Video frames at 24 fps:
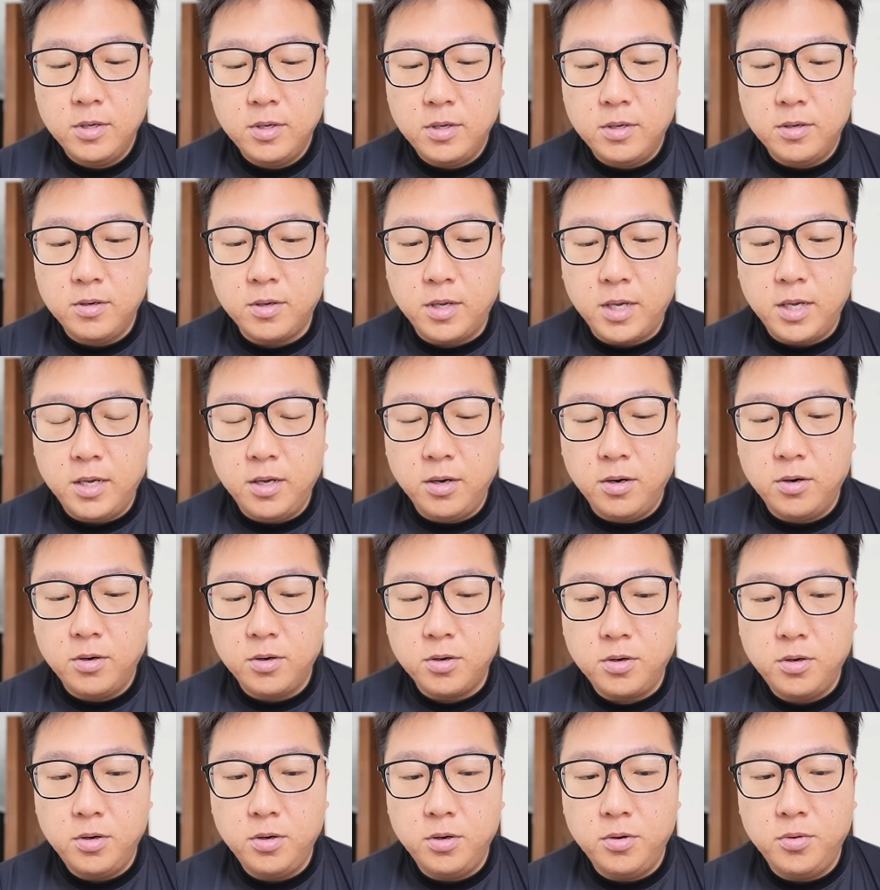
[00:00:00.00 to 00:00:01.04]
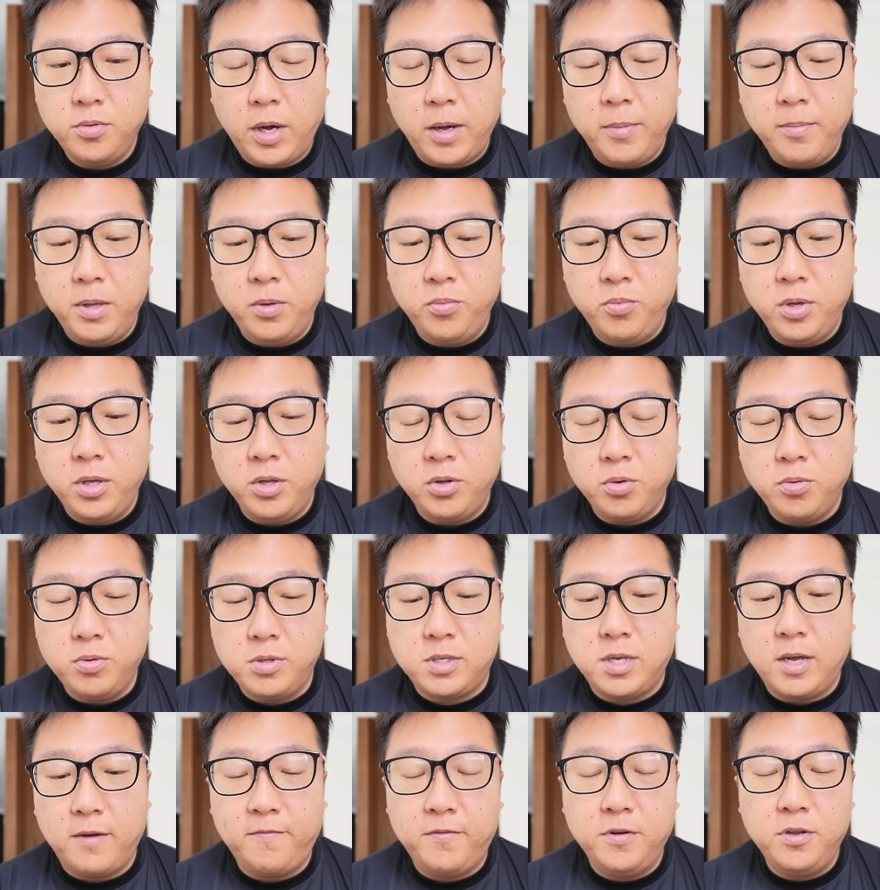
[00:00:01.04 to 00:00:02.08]
Okay, all good. I mean, we do
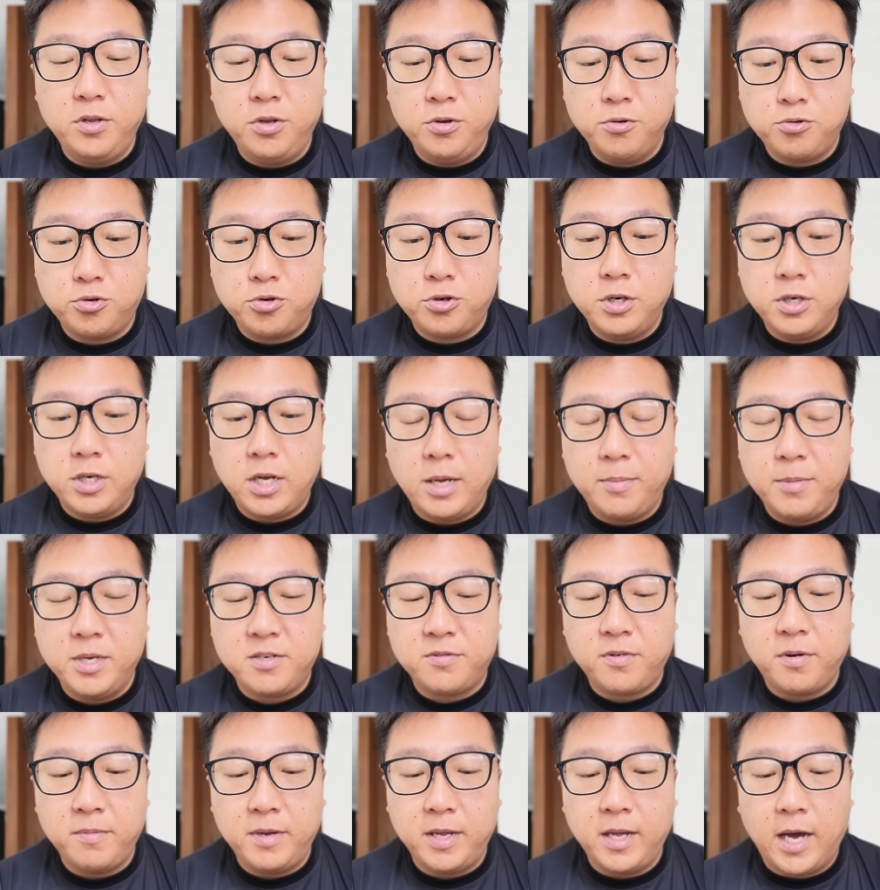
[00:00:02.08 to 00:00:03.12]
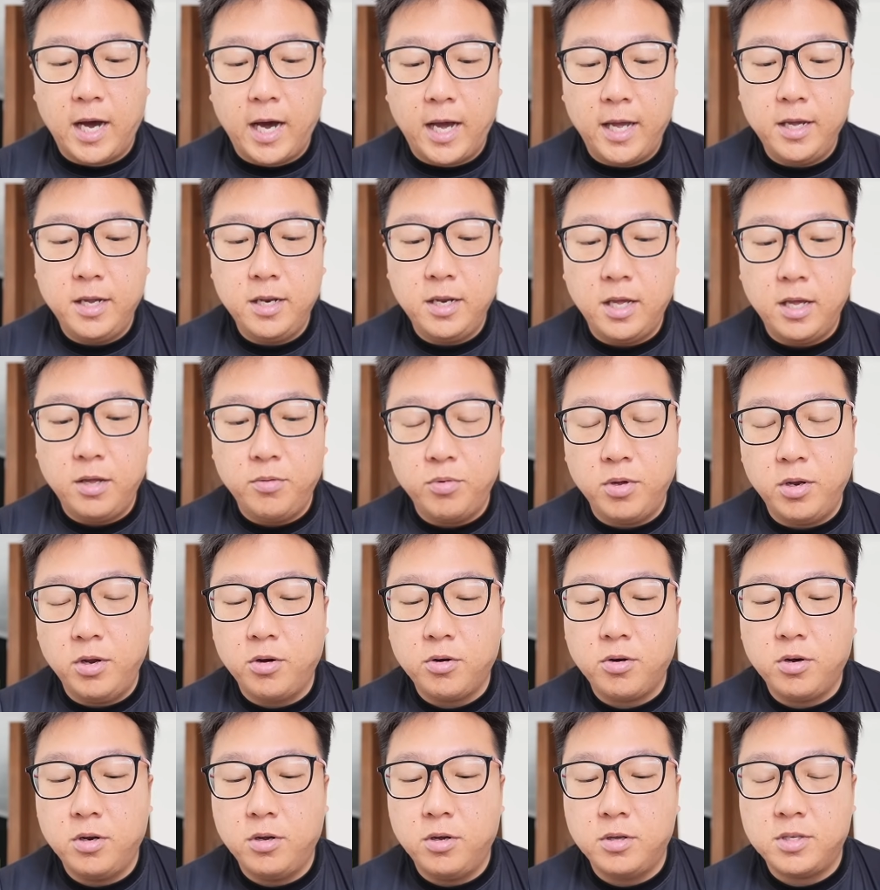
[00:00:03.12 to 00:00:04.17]
suffer neutral damage from the Iron Head. We're
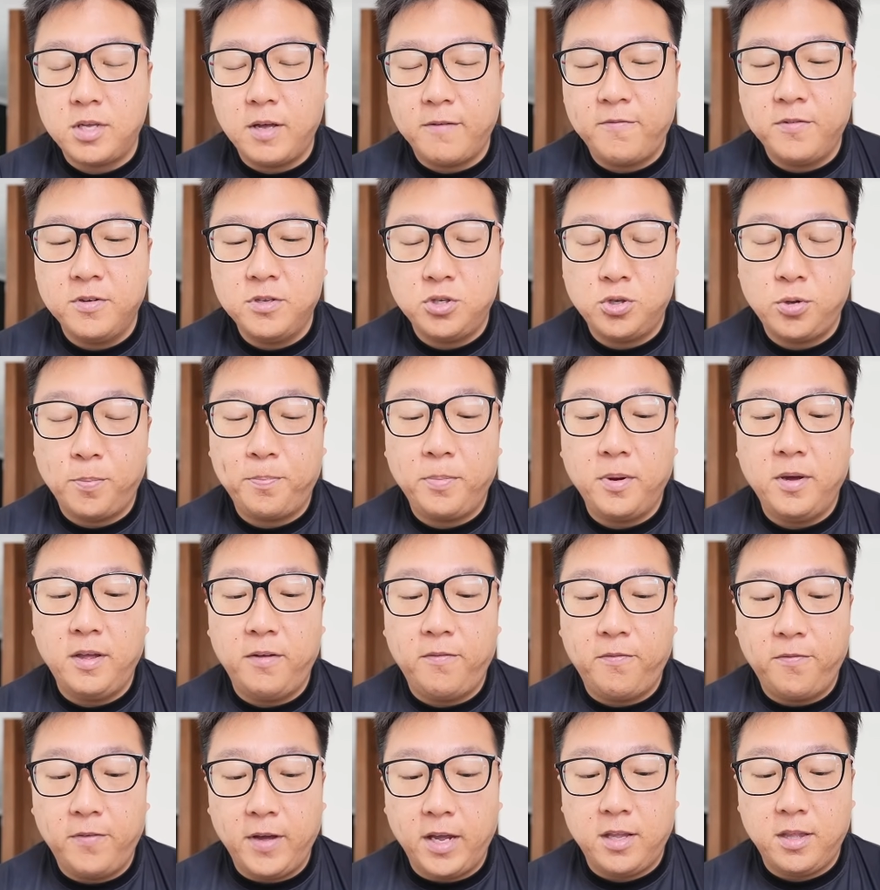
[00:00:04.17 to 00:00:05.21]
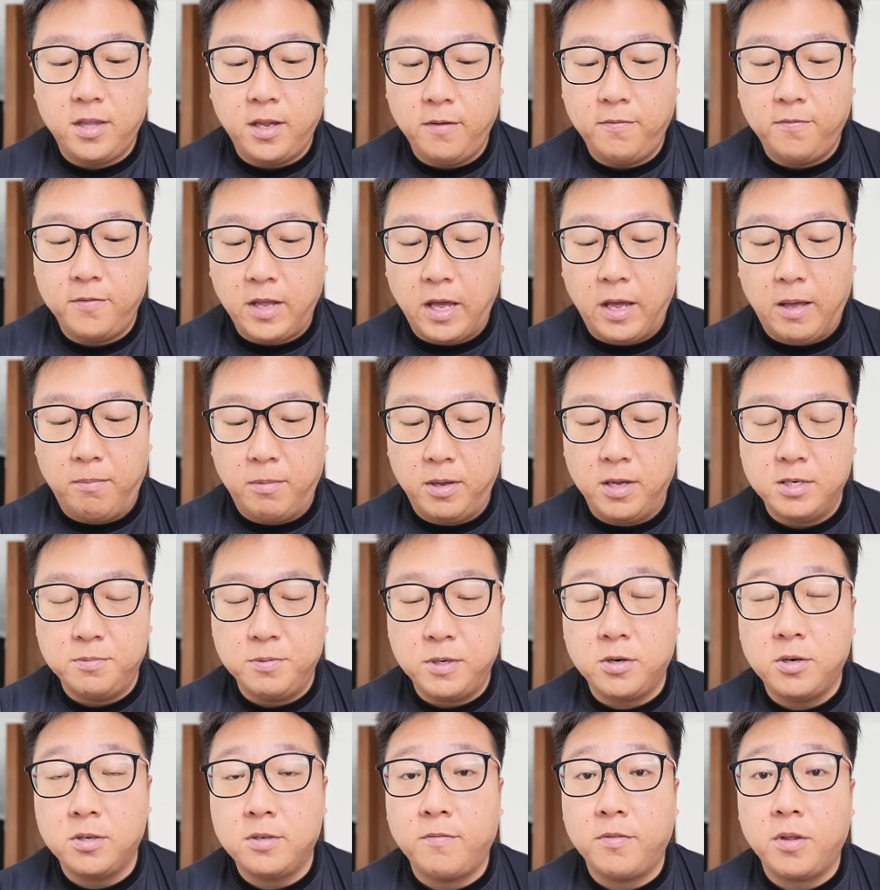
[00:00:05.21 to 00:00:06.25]
not going to suffer super effective damage
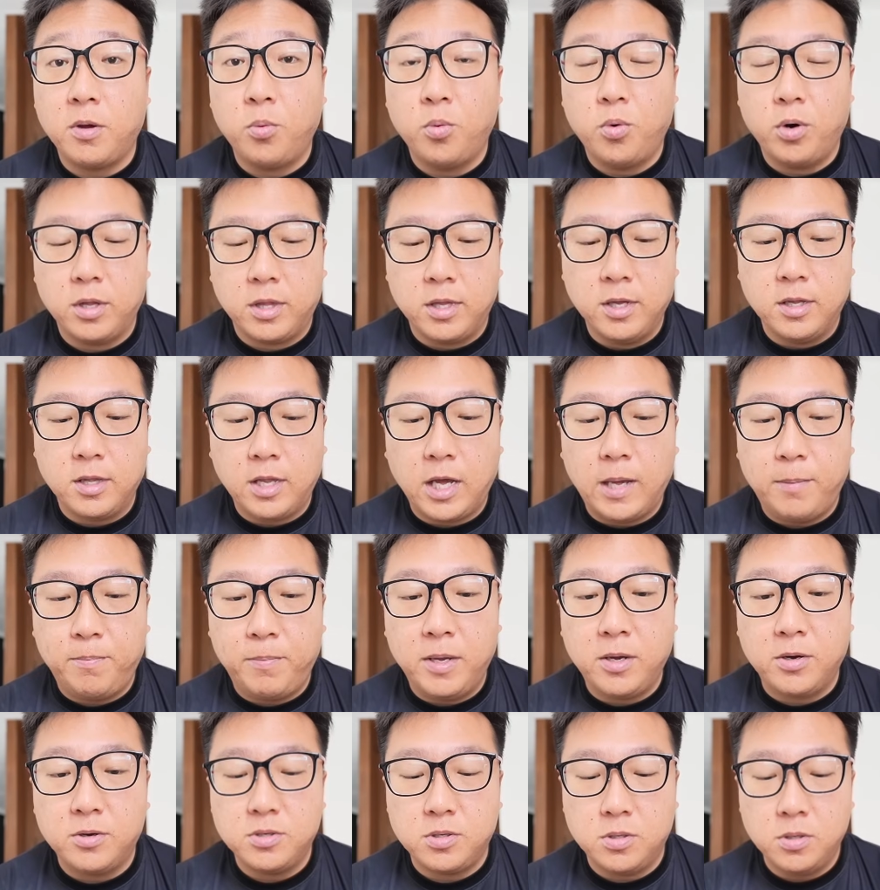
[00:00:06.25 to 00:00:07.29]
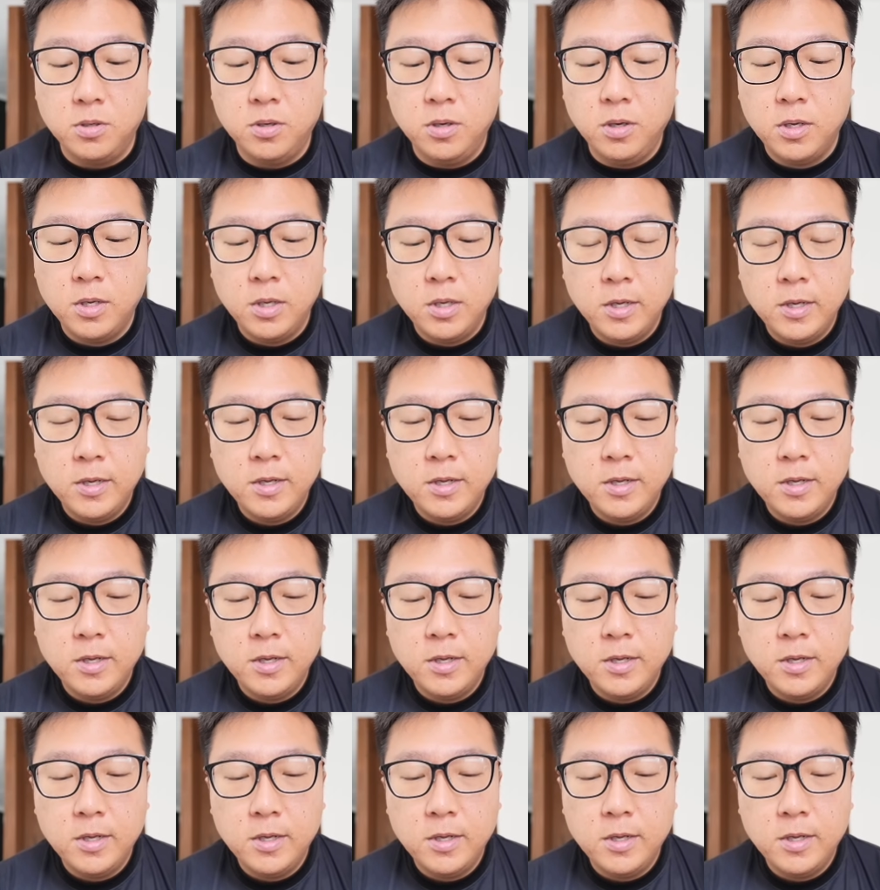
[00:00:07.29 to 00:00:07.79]
because of the water typing also.